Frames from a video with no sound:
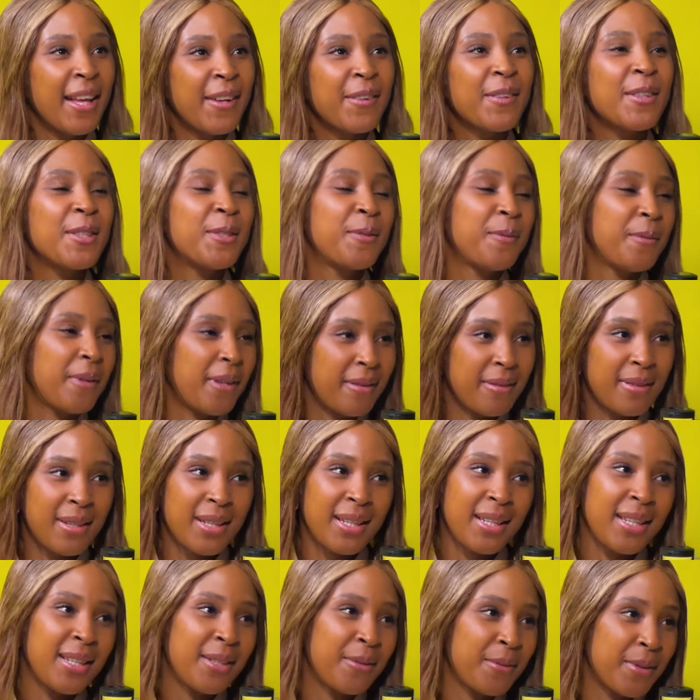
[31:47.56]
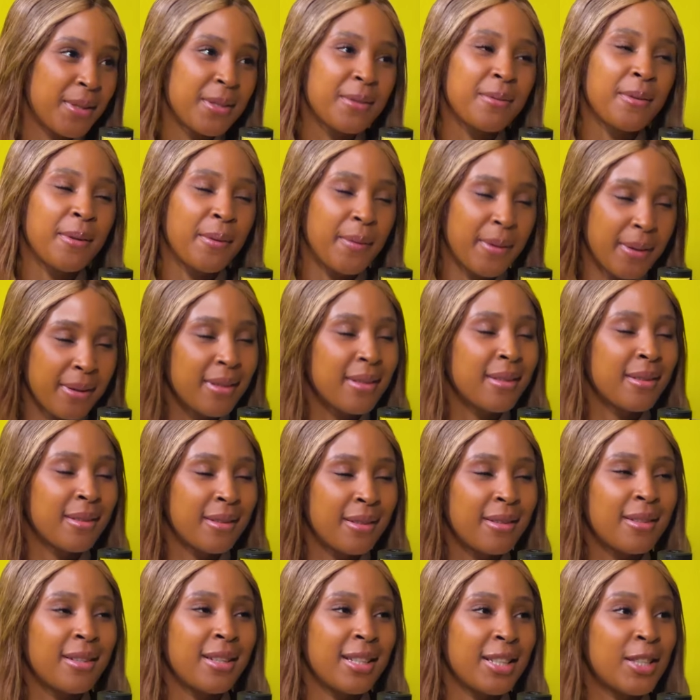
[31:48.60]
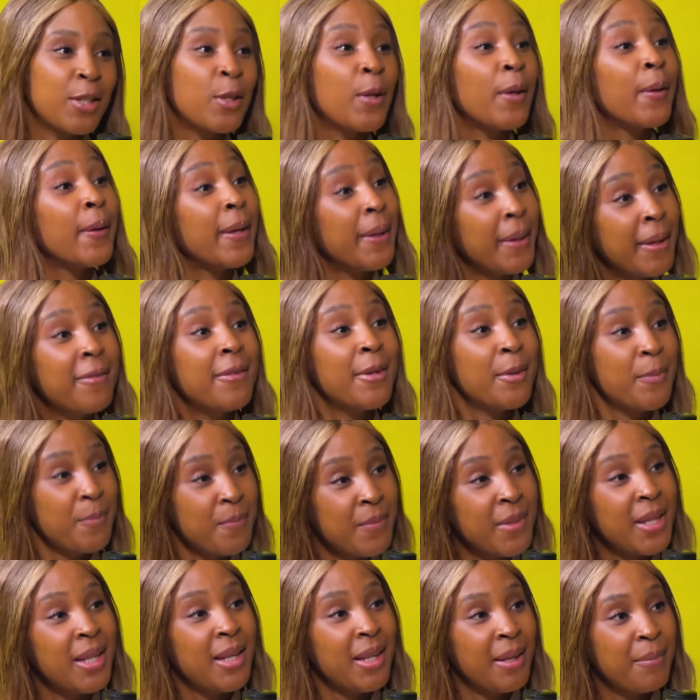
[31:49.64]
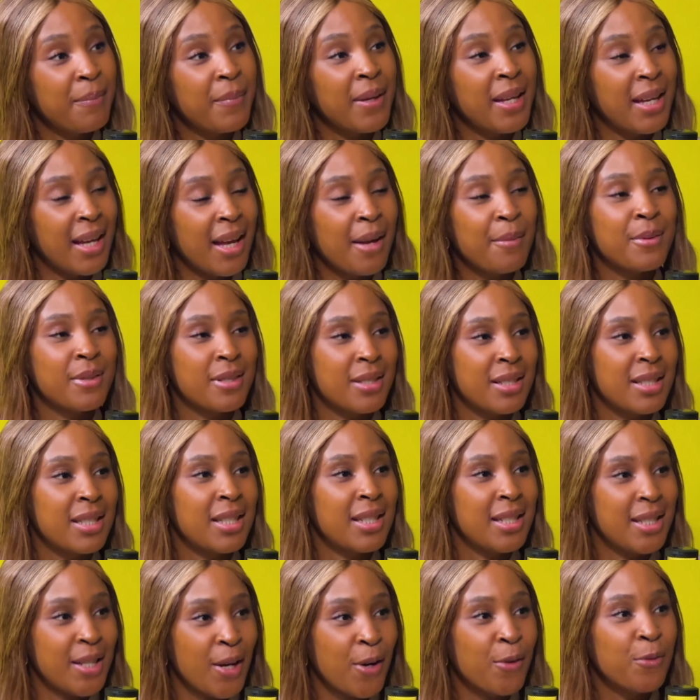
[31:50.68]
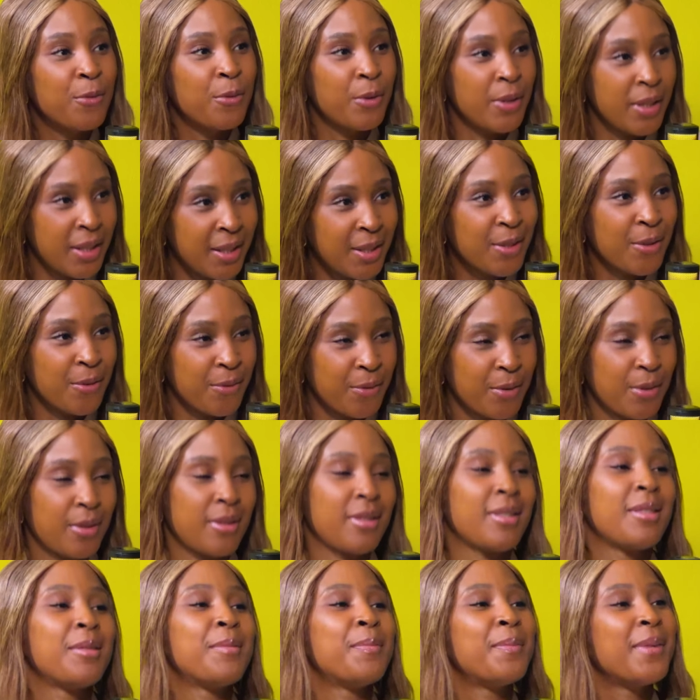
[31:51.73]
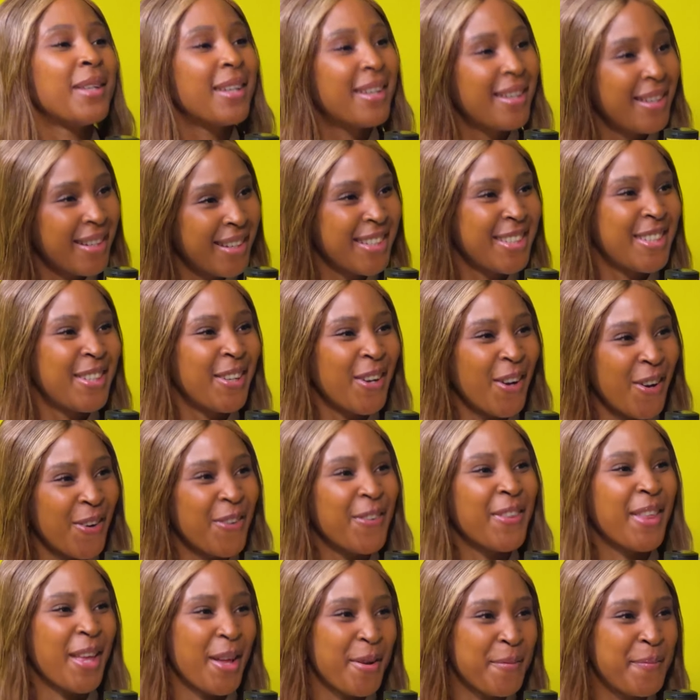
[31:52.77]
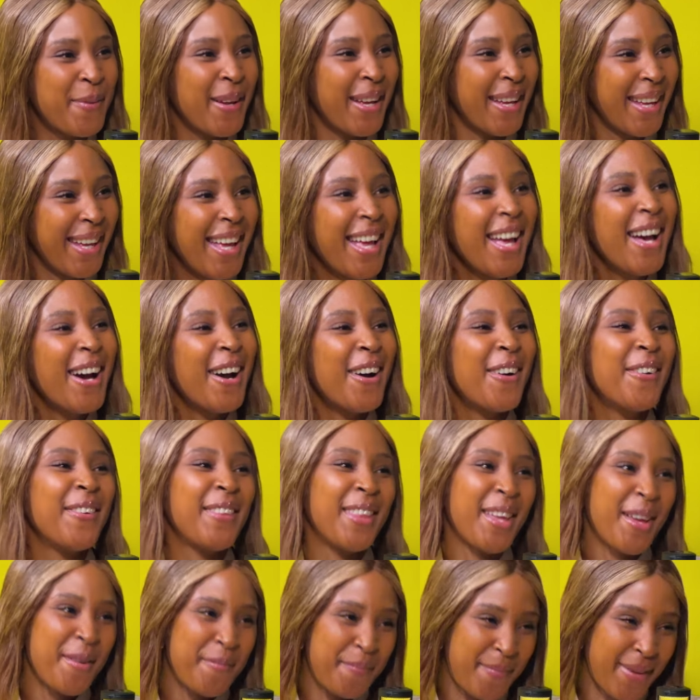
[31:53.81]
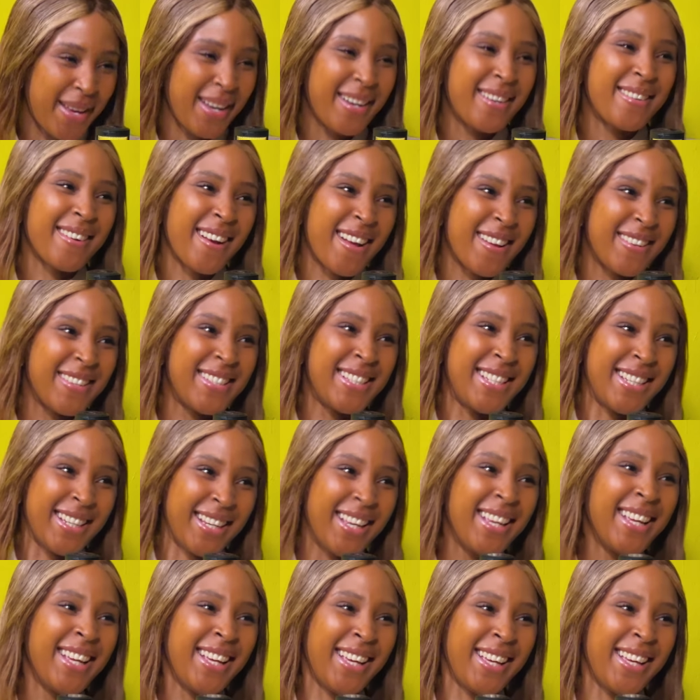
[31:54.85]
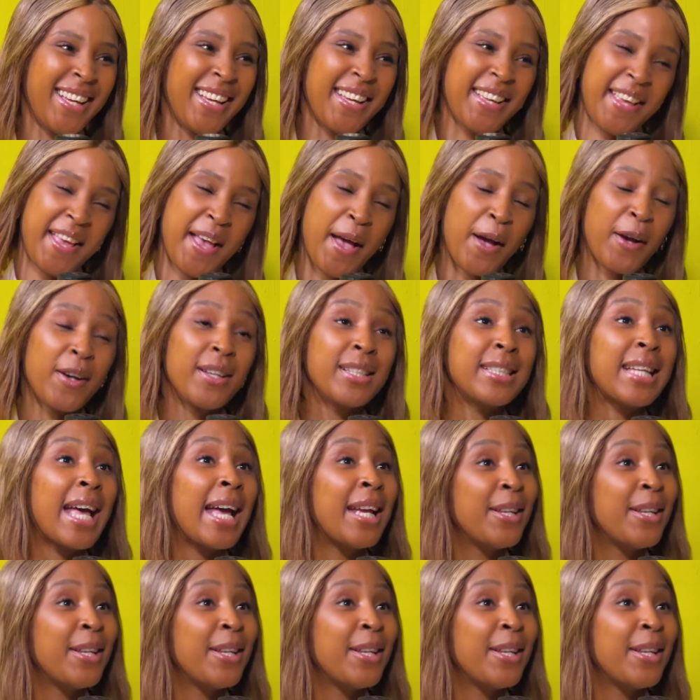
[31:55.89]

it was very, it was very good. So even me being able to sit down for interviews is because of that, of that background. yeah, because